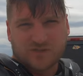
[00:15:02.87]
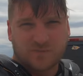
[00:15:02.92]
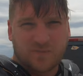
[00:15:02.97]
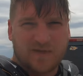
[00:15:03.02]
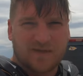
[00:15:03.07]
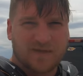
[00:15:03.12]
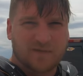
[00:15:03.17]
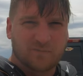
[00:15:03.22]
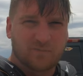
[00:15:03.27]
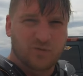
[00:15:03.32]
is
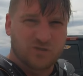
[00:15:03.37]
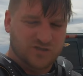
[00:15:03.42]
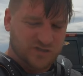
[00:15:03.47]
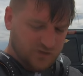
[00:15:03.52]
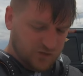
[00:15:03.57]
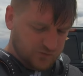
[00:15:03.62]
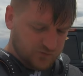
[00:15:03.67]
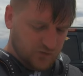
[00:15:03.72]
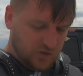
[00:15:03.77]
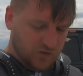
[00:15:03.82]
making
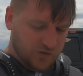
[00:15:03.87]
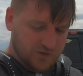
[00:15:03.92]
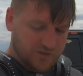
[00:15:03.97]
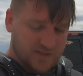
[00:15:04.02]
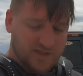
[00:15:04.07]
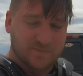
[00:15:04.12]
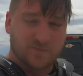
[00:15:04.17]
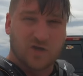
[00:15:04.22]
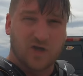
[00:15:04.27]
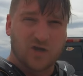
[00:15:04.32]
pushing those longer
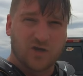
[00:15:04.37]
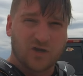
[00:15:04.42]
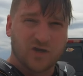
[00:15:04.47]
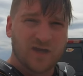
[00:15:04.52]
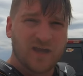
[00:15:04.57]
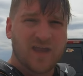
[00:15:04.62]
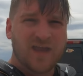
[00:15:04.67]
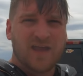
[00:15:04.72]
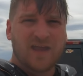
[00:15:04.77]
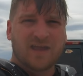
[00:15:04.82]
times
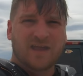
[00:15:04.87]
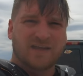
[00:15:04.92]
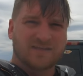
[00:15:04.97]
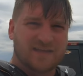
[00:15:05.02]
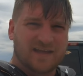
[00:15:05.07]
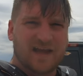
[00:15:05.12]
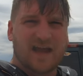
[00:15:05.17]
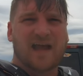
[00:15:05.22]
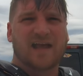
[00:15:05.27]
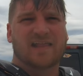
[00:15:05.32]
harder, because
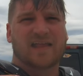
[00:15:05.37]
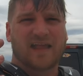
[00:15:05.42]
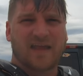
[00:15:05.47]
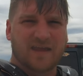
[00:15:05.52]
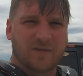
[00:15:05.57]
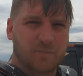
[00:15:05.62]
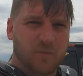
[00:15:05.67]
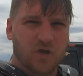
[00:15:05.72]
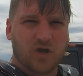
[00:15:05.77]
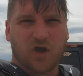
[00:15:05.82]
I got
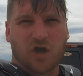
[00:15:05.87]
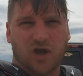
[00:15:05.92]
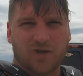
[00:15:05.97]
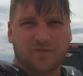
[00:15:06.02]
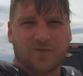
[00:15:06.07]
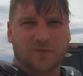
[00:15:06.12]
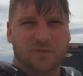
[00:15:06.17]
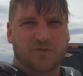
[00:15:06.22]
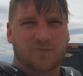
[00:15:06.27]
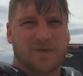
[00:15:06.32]
like more
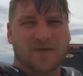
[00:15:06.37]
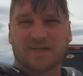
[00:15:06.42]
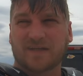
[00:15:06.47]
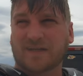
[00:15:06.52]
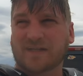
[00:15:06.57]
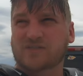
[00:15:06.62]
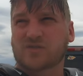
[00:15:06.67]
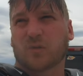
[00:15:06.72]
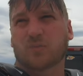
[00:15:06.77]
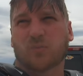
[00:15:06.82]
confident with my
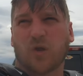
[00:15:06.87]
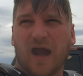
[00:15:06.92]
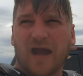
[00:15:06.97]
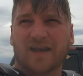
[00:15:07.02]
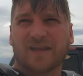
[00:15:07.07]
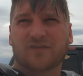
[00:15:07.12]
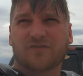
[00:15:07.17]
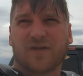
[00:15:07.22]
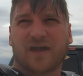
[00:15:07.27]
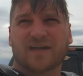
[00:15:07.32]
knee, so I'm
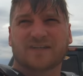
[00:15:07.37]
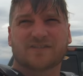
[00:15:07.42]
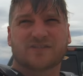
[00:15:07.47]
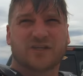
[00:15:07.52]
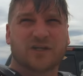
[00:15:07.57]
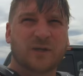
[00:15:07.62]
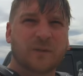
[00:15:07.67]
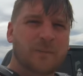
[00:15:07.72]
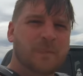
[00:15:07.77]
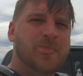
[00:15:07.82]
riding
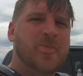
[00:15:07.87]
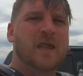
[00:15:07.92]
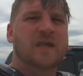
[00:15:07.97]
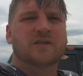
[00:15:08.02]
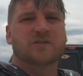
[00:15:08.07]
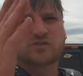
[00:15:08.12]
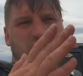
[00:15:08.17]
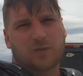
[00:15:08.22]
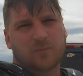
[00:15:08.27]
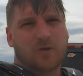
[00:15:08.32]
faster,
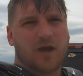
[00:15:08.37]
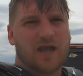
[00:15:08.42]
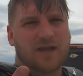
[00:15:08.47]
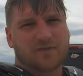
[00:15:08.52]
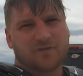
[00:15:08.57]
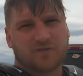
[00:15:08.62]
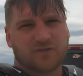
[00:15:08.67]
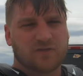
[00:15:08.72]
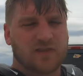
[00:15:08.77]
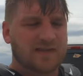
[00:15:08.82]
so I'm
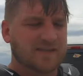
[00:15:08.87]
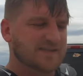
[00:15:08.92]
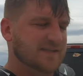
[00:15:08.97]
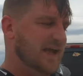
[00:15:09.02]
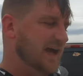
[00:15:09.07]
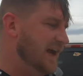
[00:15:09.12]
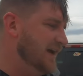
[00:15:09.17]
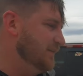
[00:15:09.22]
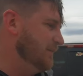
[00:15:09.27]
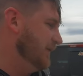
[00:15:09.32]
riding for less
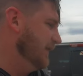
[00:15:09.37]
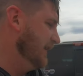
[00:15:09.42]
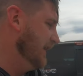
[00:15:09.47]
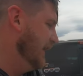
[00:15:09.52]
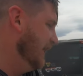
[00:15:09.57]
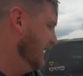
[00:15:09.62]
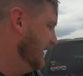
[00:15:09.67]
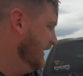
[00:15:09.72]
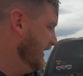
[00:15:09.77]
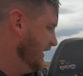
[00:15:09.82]
time. But
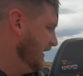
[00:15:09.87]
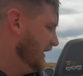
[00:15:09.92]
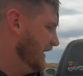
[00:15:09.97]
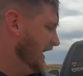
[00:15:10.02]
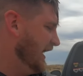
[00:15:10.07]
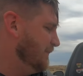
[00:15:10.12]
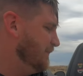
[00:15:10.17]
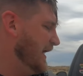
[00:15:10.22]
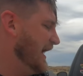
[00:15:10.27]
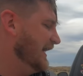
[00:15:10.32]
uh
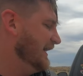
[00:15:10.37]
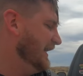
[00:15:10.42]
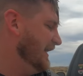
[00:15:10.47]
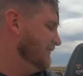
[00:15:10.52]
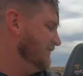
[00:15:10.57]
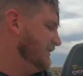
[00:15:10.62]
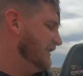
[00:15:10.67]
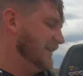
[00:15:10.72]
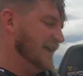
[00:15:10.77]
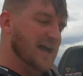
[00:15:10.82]
yeah, packing
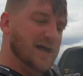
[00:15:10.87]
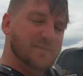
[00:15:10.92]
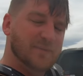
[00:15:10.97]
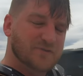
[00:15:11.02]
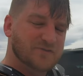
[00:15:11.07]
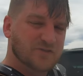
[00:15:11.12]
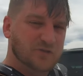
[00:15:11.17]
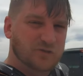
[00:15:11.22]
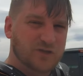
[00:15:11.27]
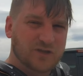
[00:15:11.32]
everything up. It
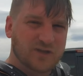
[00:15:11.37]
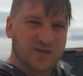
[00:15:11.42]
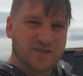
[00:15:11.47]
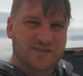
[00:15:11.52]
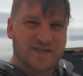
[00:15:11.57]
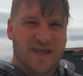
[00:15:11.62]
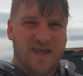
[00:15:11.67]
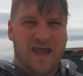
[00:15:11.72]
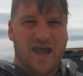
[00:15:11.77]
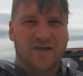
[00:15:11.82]
was a really
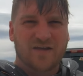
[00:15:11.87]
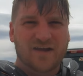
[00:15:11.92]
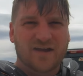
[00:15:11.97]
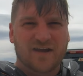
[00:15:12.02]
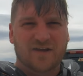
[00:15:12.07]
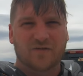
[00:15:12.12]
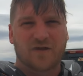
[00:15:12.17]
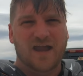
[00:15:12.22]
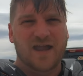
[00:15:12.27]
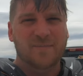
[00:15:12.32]
good day out
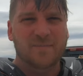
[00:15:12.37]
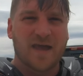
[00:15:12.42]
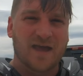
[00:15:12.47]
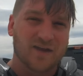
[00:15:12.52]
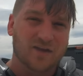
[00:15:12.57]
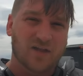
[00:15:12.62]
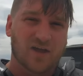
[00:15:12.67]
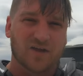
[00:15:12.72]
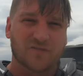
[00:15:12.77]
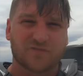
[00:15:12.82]
here at Ram,
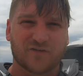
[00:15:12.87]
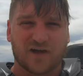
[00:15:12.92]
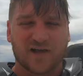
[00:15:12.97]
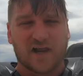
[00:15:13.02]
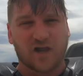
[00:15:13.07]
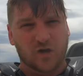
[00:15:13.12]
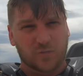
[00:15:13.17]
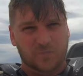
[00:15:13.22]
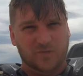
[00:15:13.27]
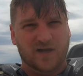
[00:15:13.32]
had a lot of fun.
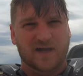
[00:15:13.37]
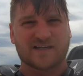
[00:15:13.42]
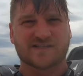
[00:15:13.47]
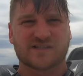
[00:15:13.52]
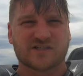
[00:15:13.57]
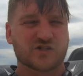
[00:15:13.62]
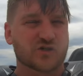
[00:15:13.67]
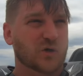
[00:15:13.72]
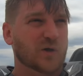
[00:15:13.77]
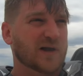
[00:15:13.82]
I hope you guys
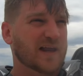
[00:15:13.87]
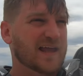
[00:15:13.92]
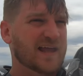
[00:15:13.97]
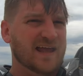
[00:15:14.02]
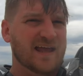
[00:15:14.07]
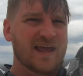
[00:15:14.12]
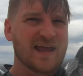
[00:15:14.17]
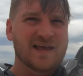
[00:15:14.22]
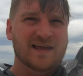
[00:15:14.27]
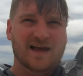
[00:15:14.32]
enjoyed
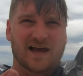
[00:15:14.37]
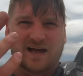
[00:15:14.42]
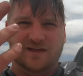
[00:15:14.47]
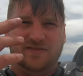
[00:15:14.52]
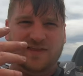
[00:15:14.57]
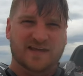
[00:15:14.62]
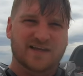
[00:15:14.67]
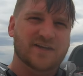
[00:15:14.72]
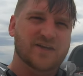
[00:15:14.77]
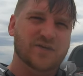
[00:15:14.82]
it. Uh
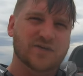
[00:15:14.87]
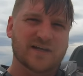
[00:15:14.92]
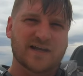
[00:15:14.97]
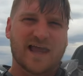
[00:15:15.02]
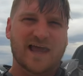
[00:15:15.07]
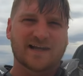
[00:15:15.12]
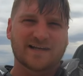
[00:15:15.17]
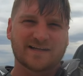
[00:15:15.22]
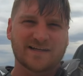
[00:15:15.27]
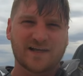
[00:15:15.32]
thank you to
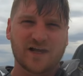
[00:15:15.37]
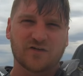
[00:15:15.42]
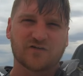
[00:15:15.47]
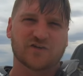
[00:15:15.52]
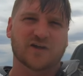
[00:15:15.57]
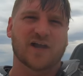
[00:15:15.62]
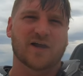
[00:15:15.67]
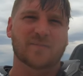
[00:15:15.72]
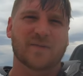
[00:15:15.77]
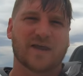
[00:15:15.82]
Daddy Dio
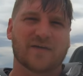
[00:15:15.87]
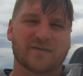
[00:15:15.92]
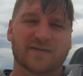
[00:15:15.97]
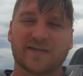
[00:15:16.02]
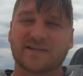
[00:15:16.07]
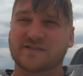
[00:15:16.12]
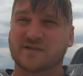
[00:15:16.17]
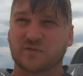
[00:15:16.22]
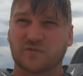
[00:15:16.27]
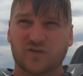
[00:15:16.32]
for coming out and
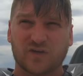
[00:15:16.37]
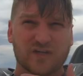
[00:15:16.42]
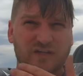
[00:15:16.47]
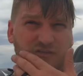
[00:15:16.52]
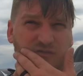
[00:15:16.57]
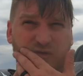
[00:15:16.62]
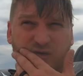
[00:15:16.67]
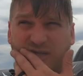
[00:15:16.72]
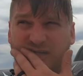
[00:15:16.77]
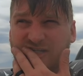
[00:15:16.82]
getting some
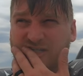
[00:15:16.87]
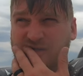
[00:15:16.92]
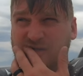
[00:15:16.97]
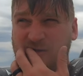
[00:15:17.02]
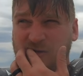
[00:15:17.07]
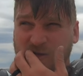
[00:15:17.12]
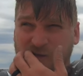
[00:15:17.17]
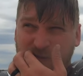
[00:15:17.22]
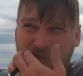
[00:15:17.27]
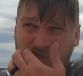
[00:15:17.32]
footage for us,
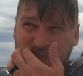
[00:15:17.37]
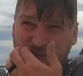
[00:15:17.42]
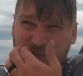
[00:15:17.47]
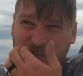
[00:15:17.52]
and uh